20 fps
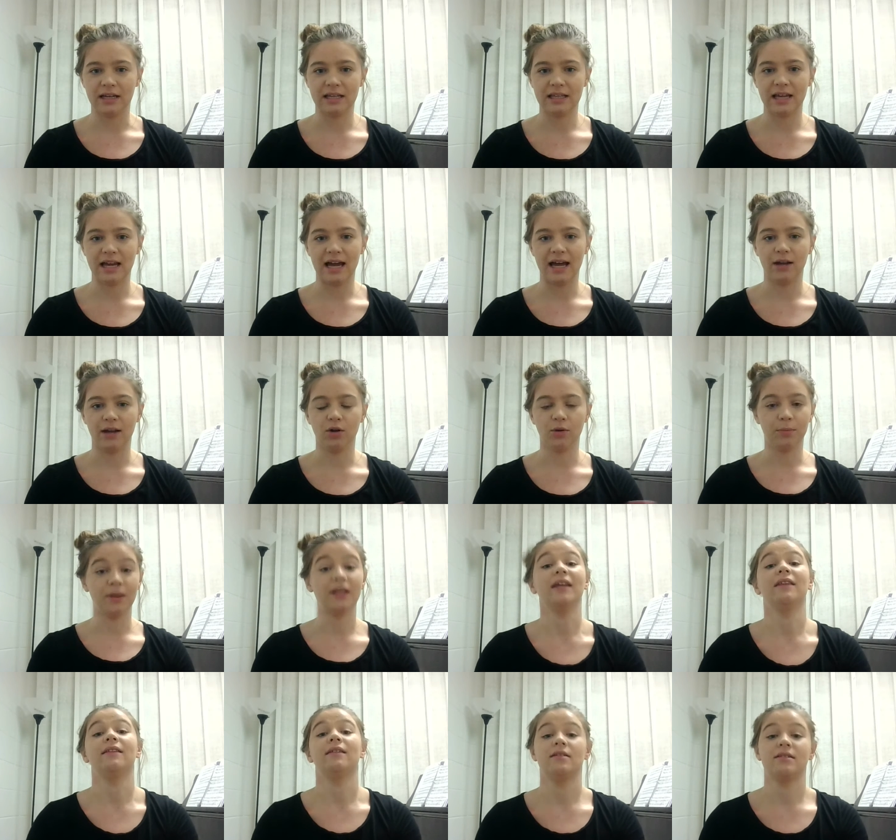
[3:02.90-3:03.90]
like that, or
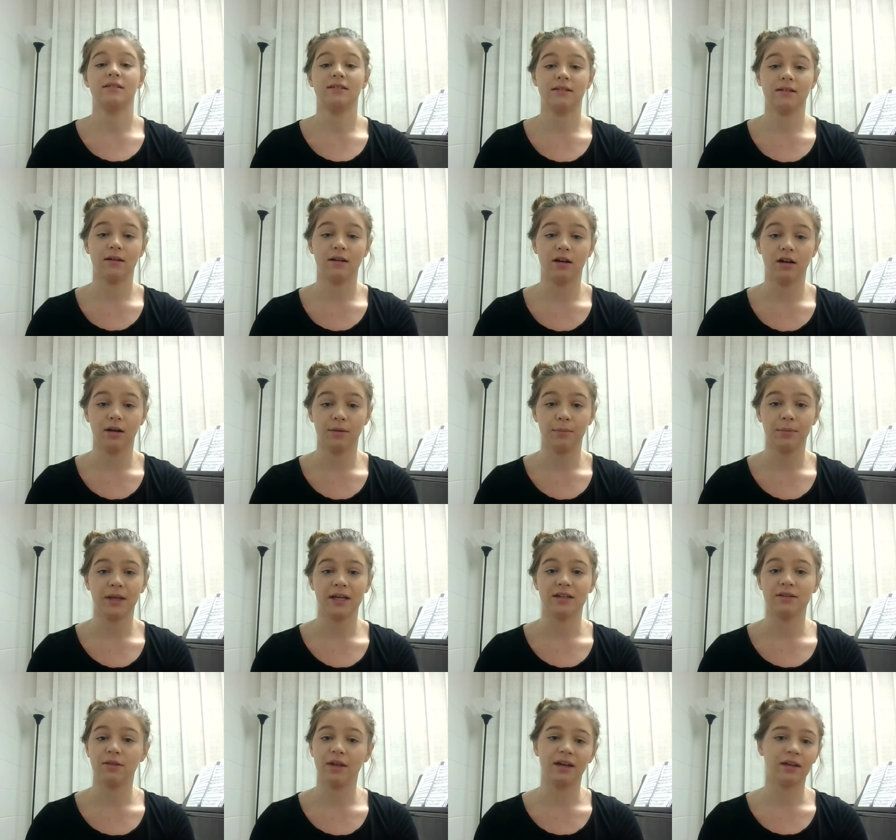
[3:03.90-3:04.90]
play this, or
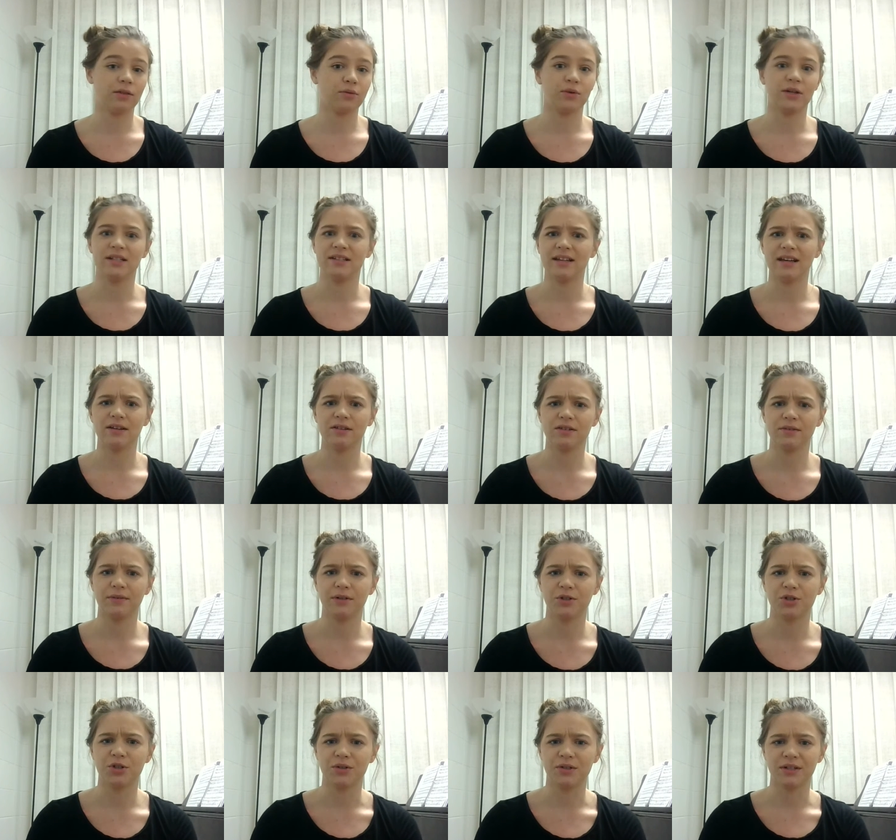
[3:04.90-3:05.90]
play like three scales of
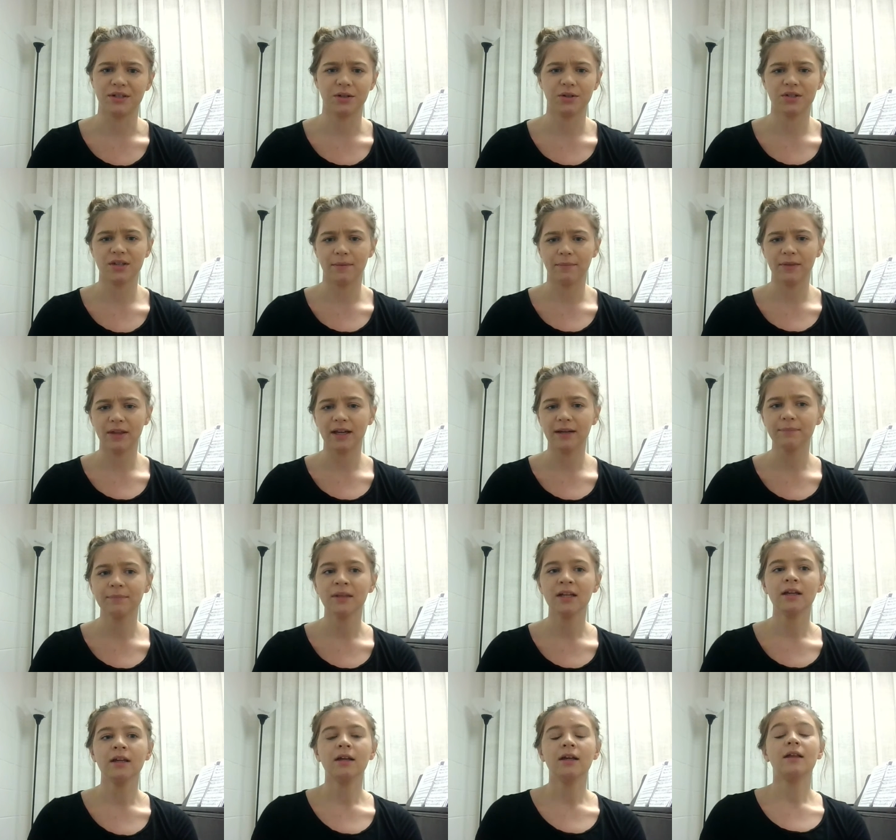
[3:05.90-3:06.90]
your choosing or something.
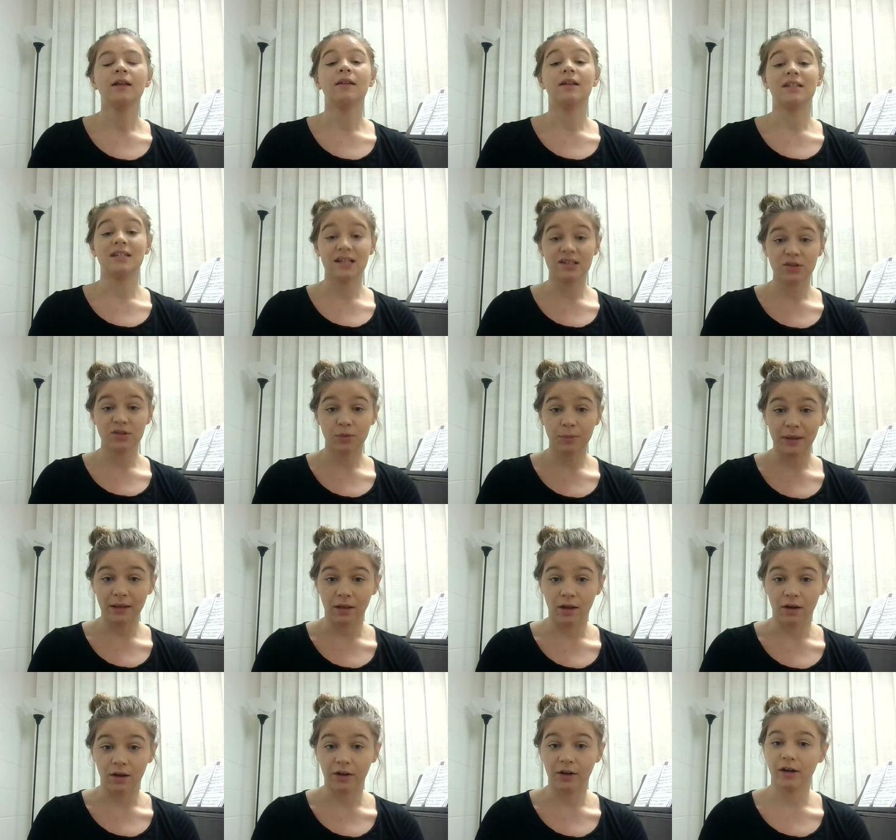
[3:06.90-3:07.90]
The test will be
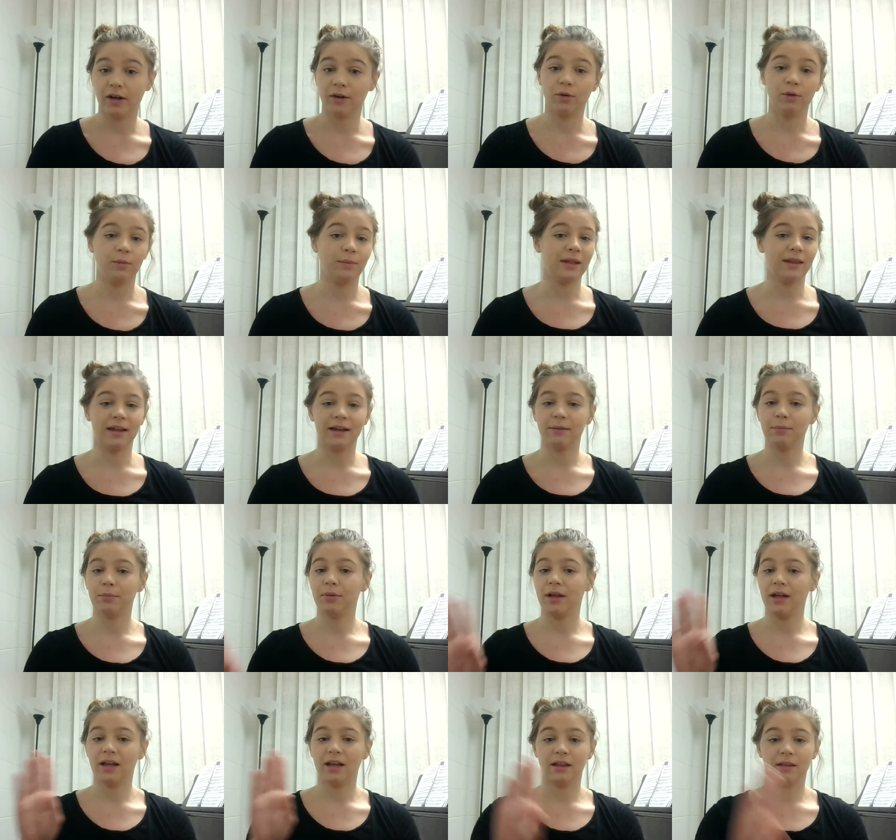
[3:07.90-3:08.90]
longer. It will be like
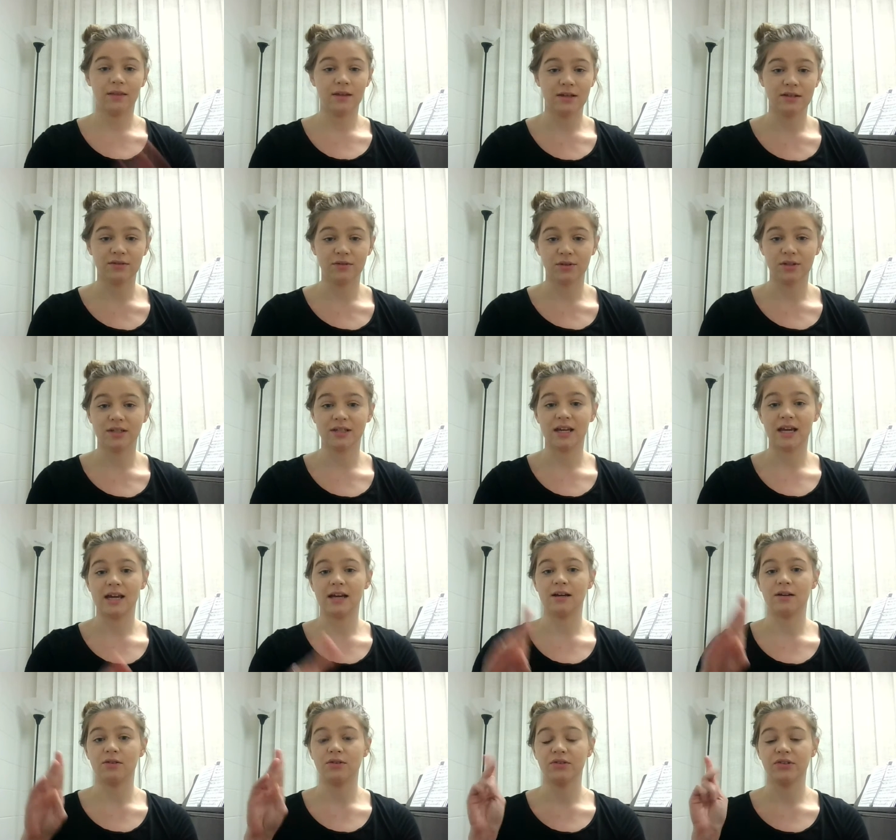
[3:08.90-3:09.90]
play these three
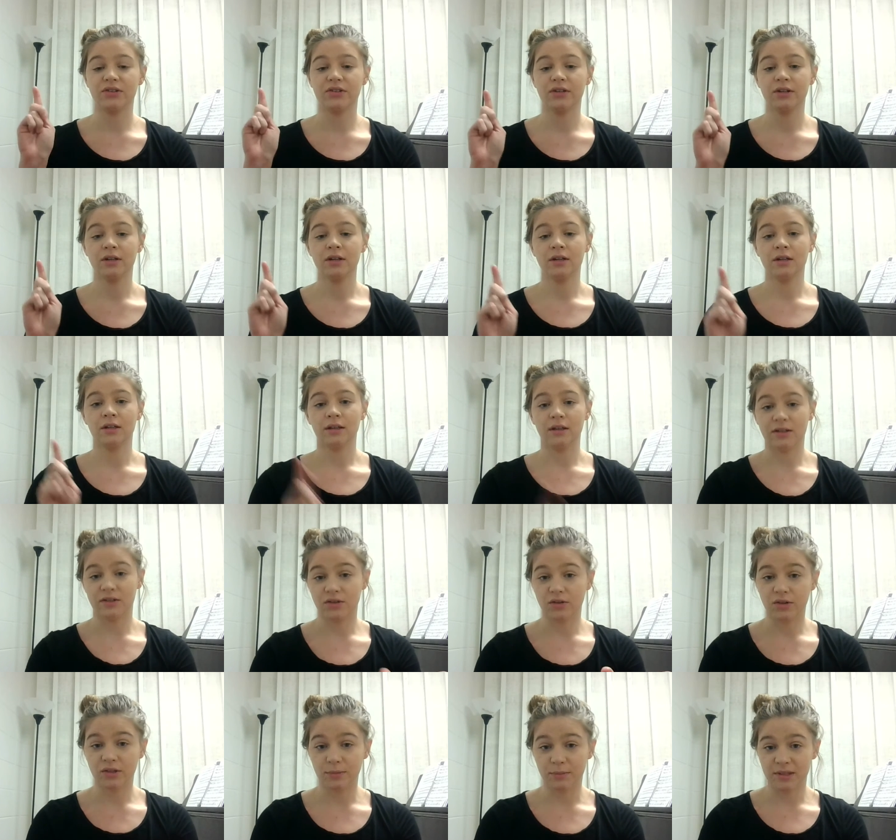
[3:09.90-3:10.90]
scales. Let's
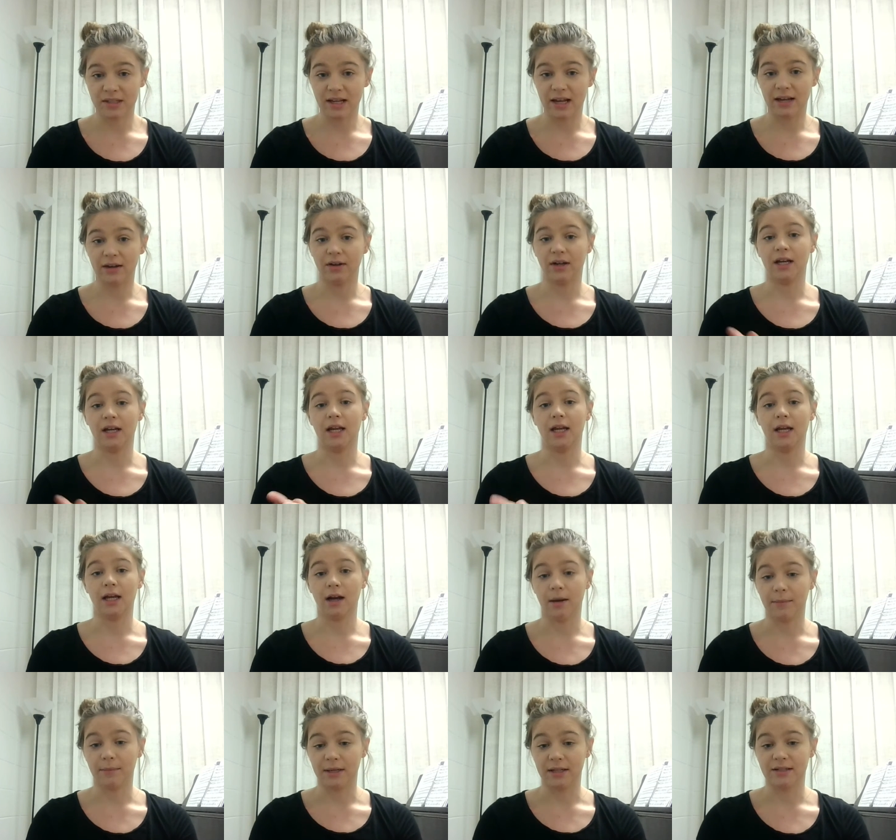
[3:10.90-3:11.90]
do some sight reading,
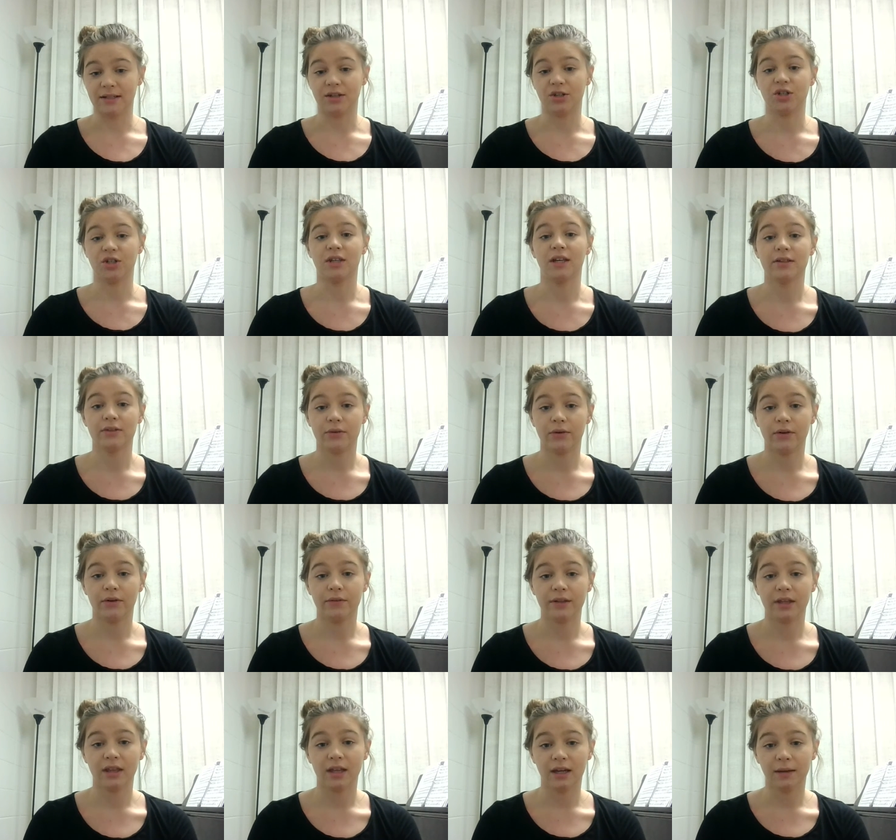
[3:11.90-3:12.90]
harmonization, that sort of
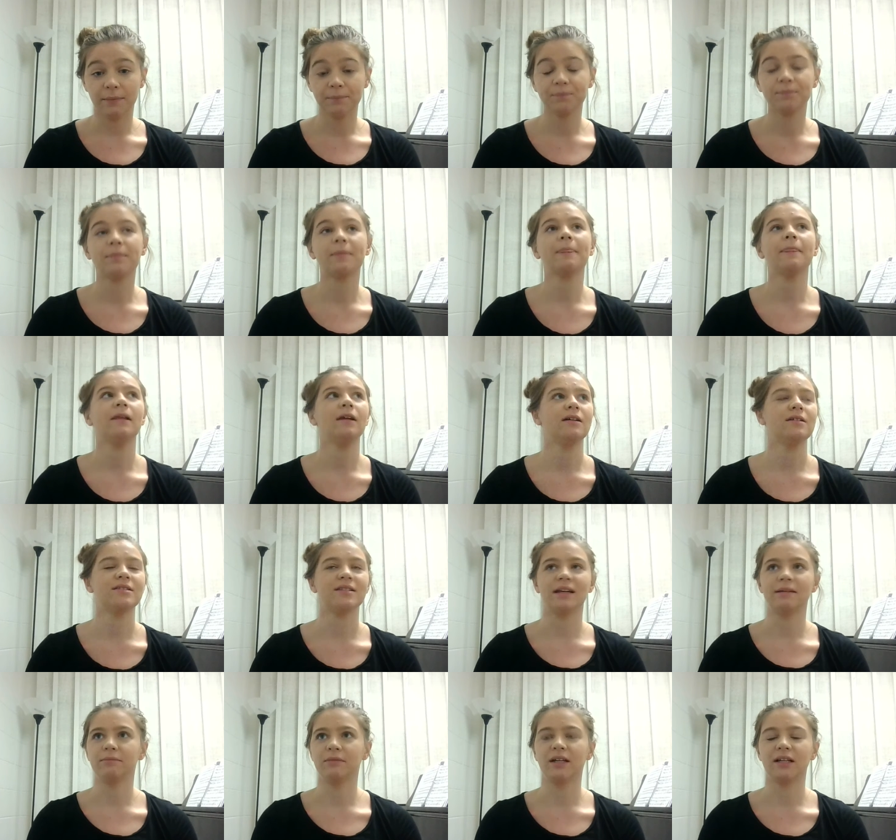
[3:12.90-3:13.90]
a thing.
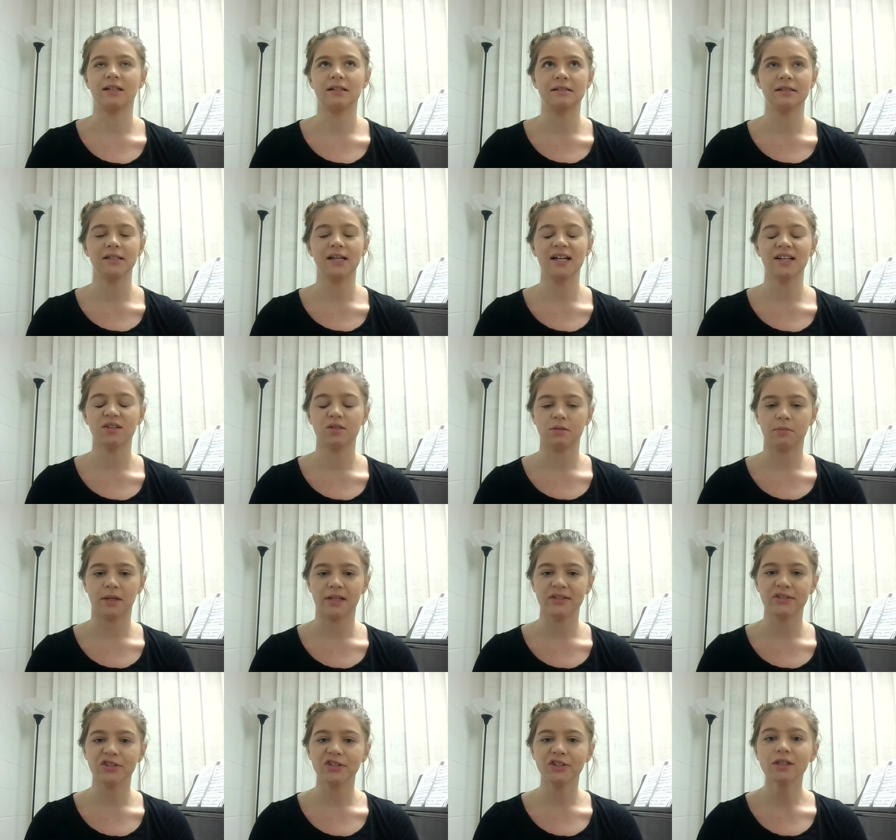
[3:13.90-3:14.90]
Same thing as last
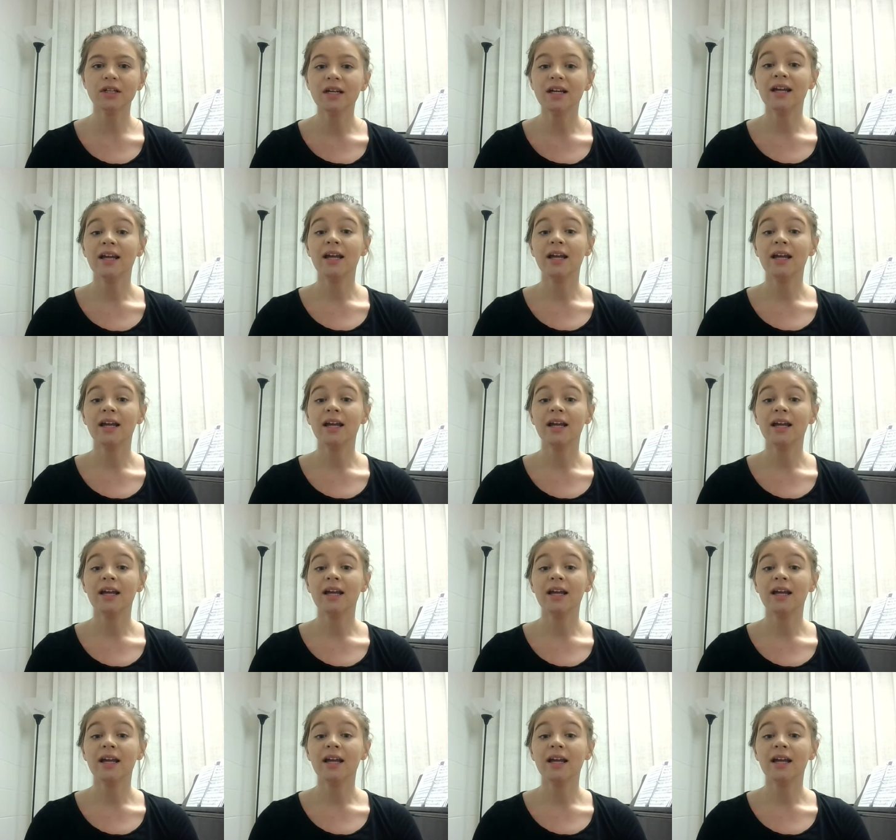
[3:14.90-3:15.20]
semester.